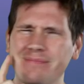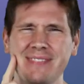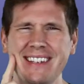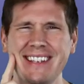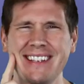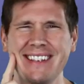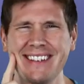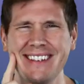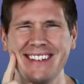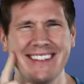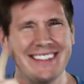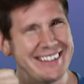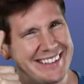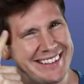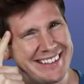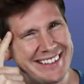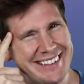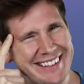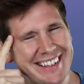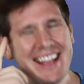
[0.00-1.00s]

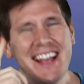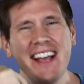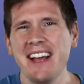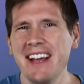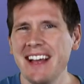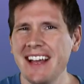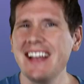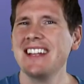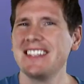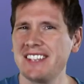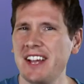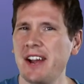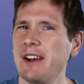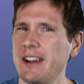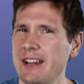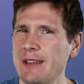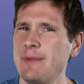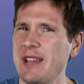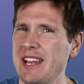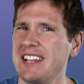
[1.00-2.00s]
it's
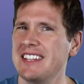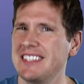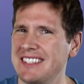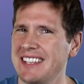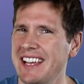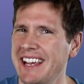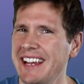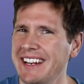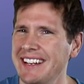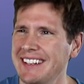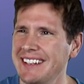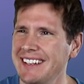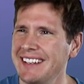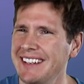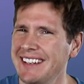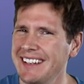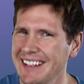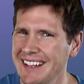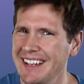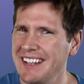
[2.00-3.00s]
already being seen.
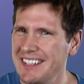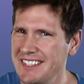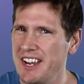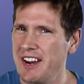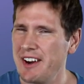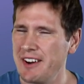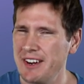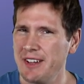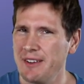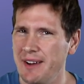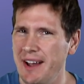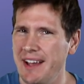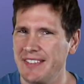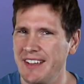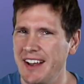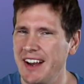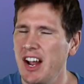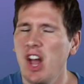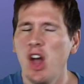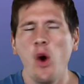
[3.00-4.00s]
It's already right
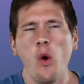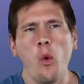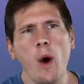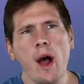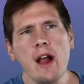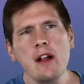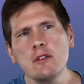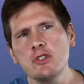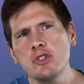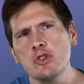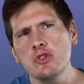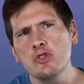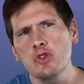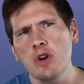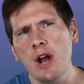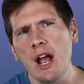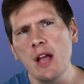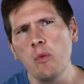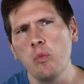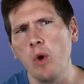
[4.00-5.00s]
there. Why don't you
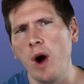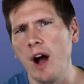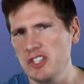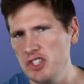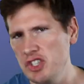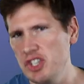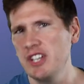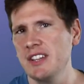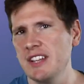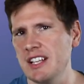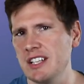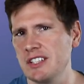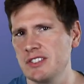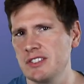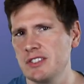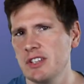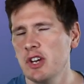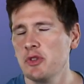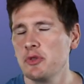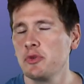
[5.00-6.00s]
try watching
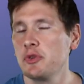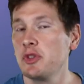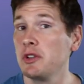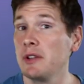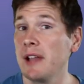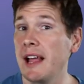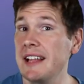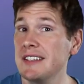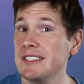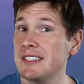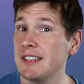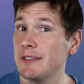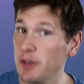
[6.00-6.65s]
this through the lens